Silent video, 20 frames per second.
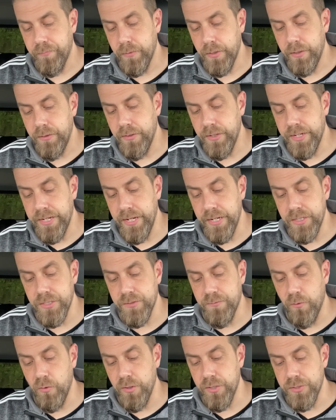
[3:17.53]
The king's
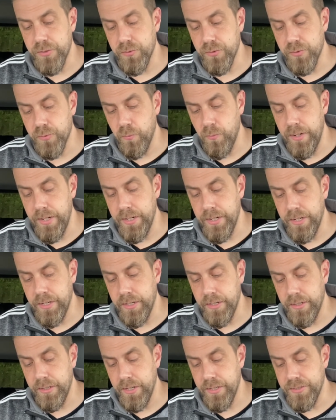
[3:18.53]
voice was weak
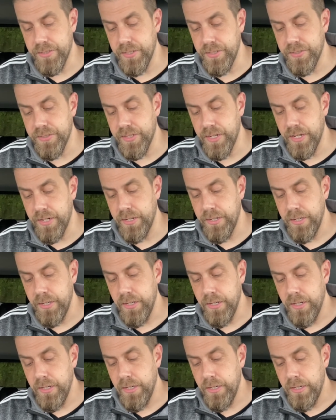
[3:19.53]
as he said,
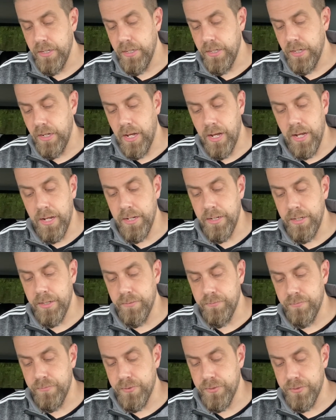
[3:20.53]
"I
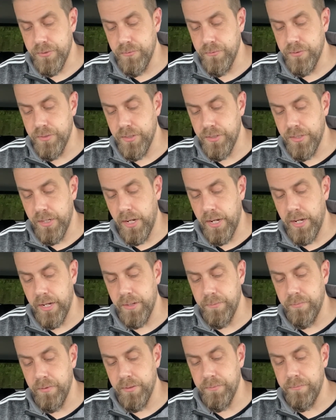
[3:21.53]
am soon to die,
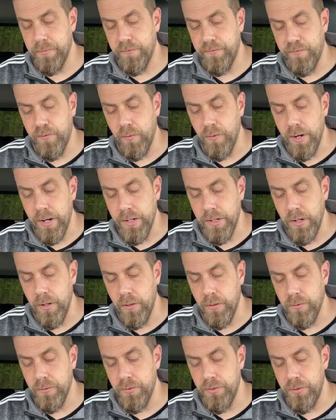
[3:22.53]
but before I
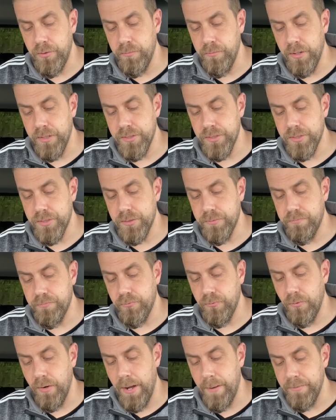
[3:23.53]
go, you must
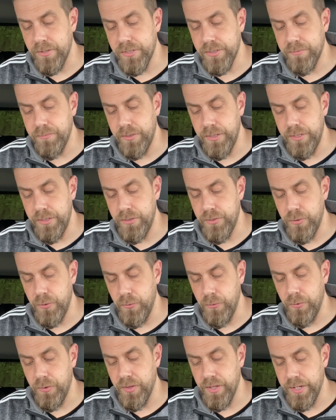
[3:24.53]
promise me
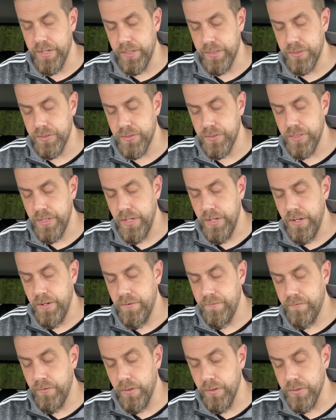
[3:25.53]
2 things.
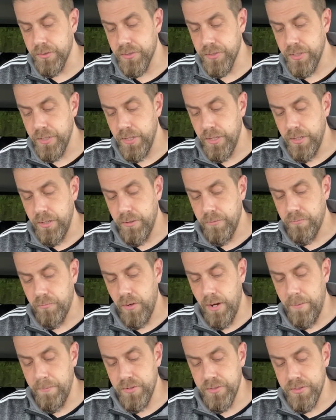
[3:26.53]
First,
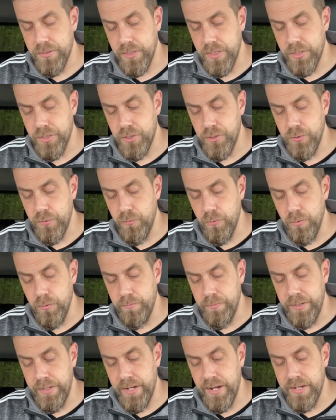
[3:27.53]
promise that you will
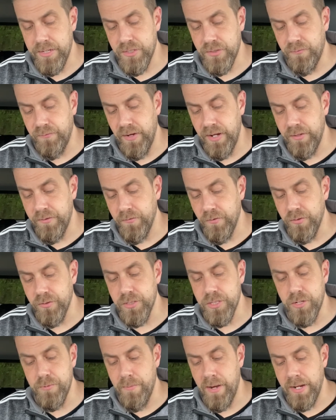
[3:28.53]
be as faithful
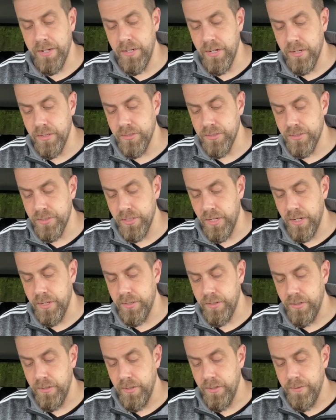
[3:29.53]
to my young
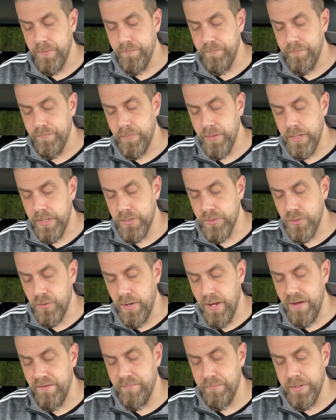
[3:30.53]
son as you
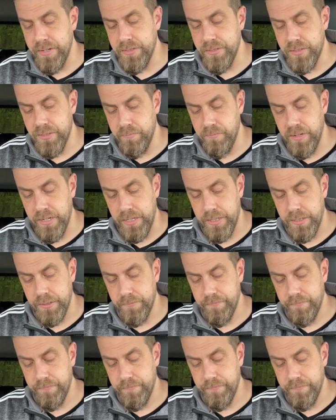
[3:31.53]
have been to me."